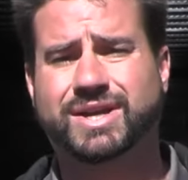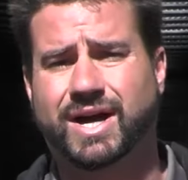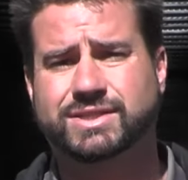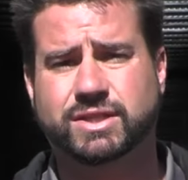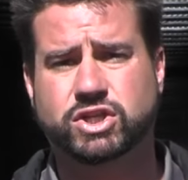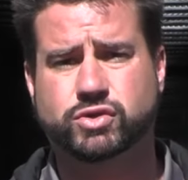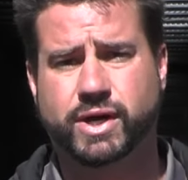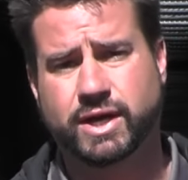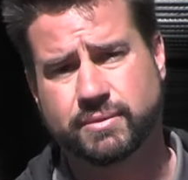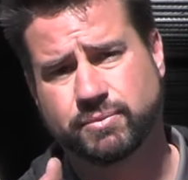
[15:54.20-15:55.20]
Constantly
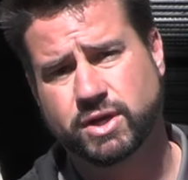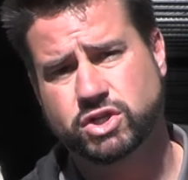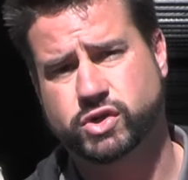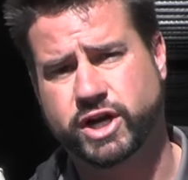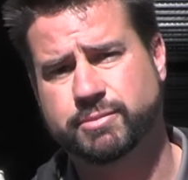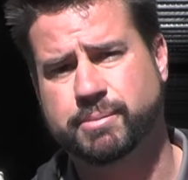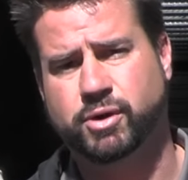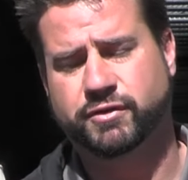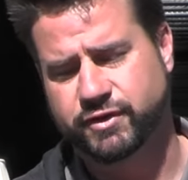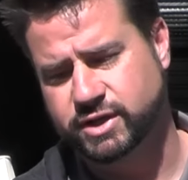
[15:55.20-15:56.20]
train, train to be
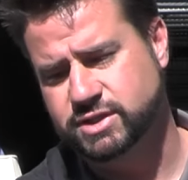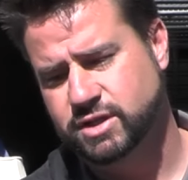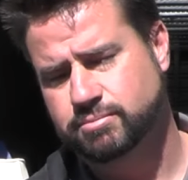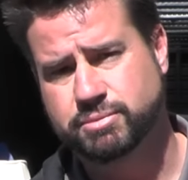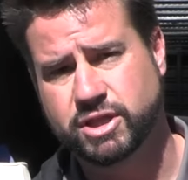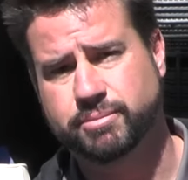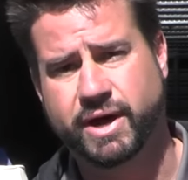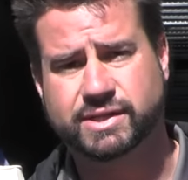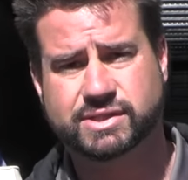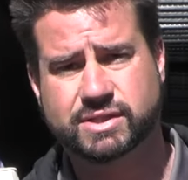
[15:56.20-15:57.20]
perfect, be the
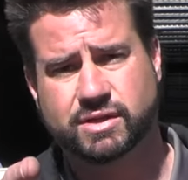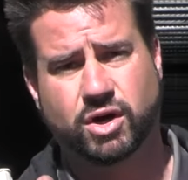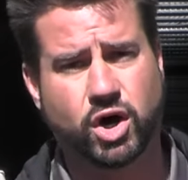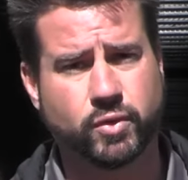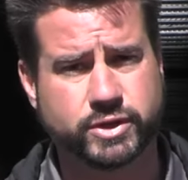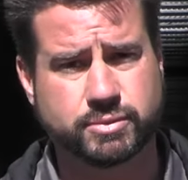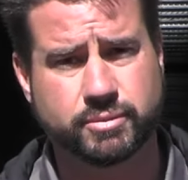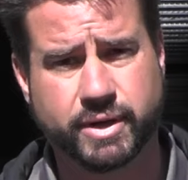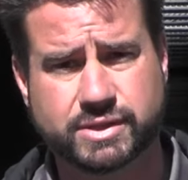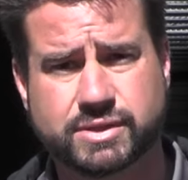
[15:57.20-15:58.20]
best, always be
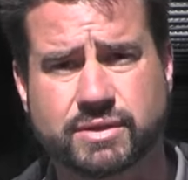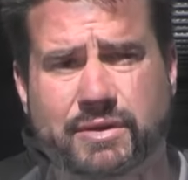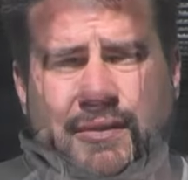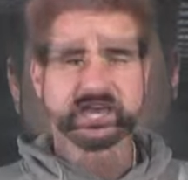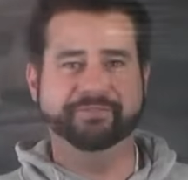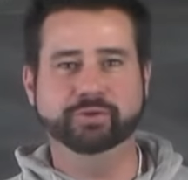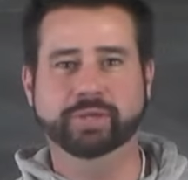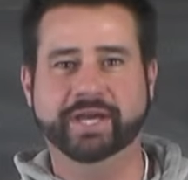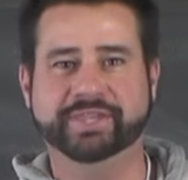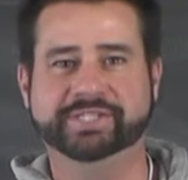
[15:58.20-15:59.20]
the best. If you
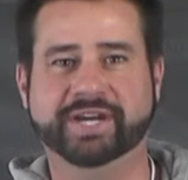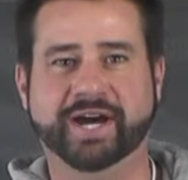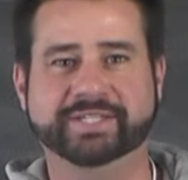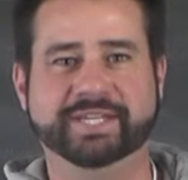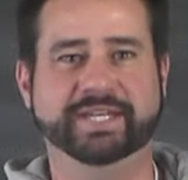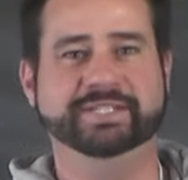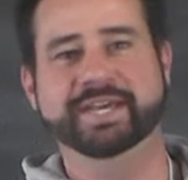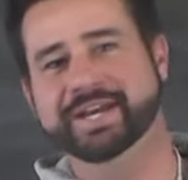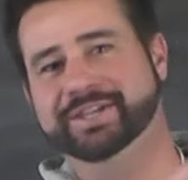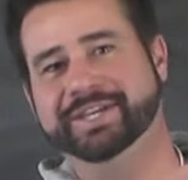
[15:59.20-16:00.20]
like this content,
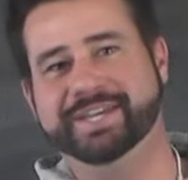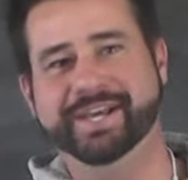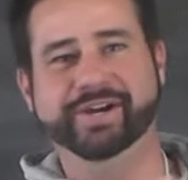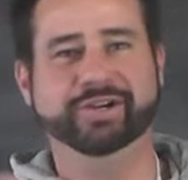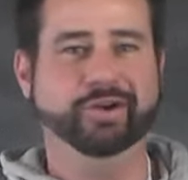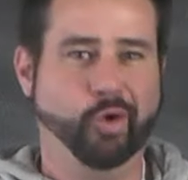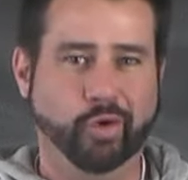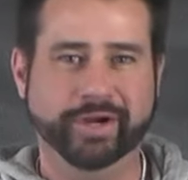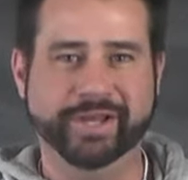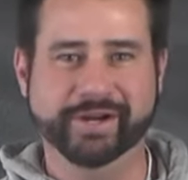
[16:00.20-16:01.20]
click here
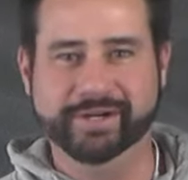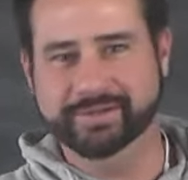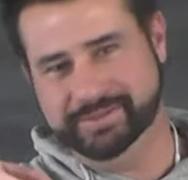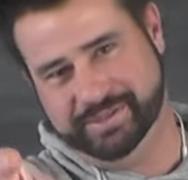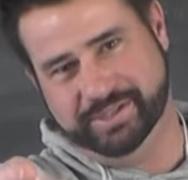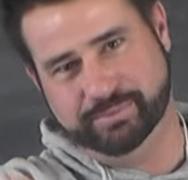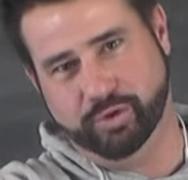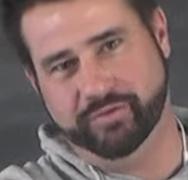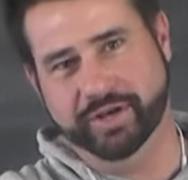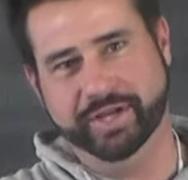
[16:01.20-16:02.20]
or here, see some
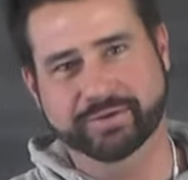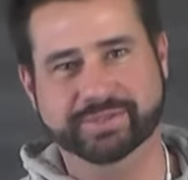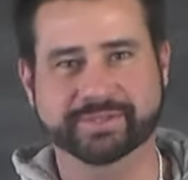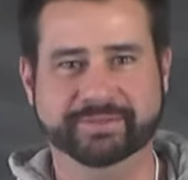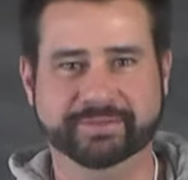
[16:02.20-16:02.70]
more videos.